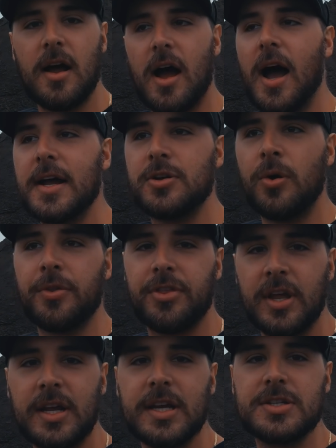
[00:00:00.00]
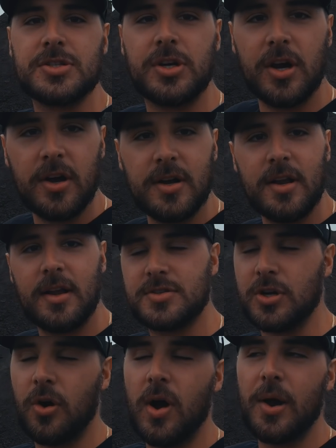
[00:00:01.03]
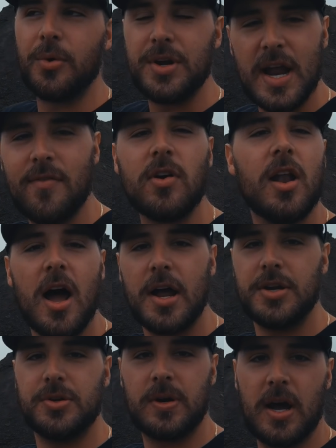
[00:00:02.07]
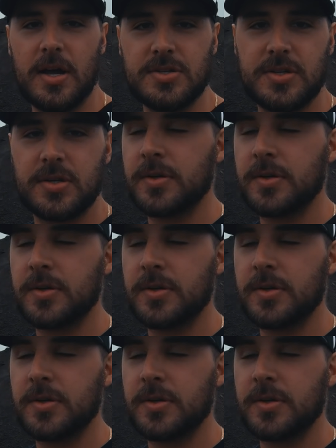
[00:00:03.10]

I don't think is good, so I would never lie to you guys.